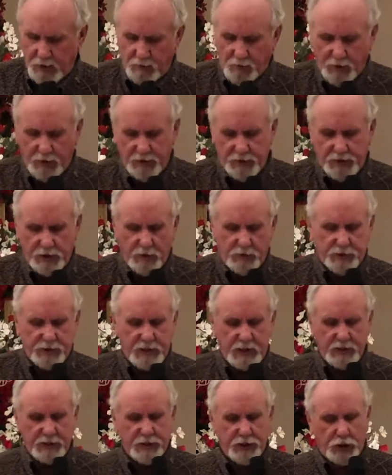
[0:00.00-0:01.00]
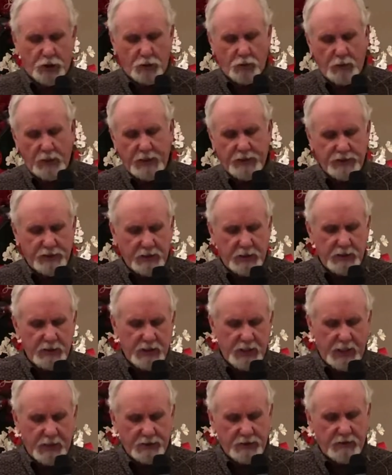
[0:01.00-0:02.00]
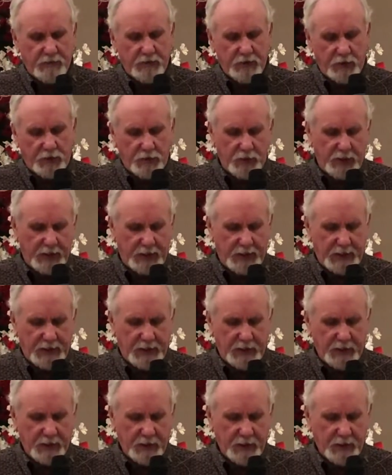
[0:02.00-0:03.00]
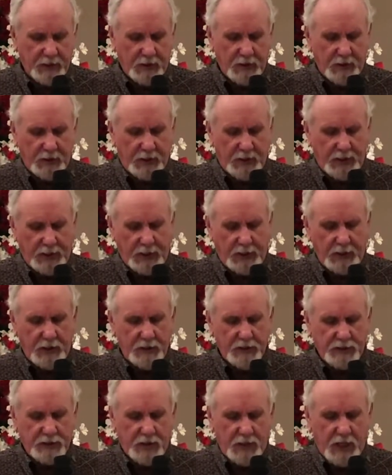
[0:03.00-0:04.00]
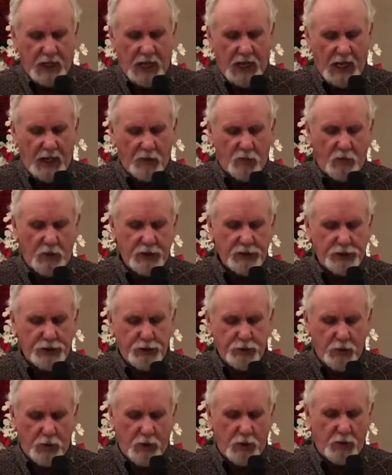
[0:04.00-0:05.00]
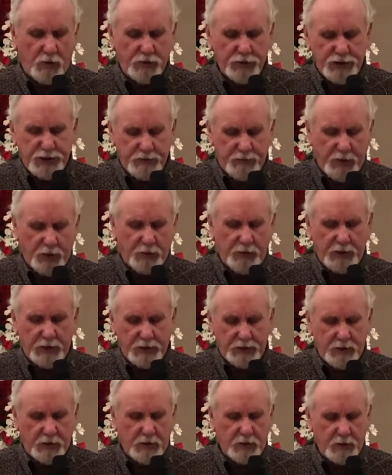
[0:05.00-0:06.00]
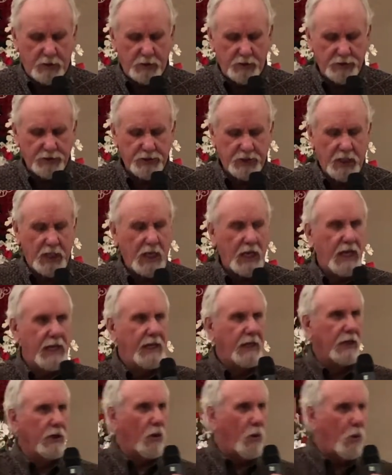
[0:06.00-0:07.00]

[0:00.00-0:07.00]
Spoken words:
Brother Joe says the correct syntax of the Greek is, "I wish you all spoke in tongues in